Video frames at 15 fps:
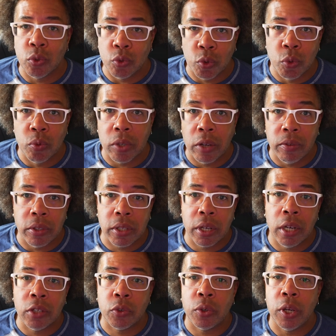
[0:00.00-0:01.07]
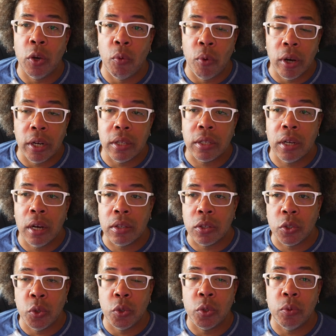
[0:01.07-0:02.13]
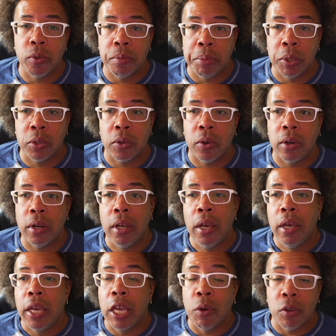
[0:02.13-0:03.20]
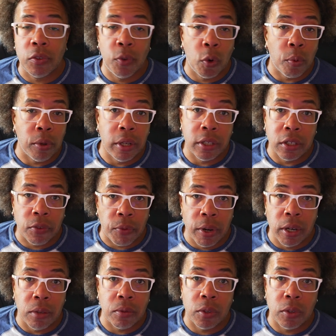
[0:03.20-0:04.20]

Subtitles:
truths of this country and what this Constitution was built on, it was for religious freedom.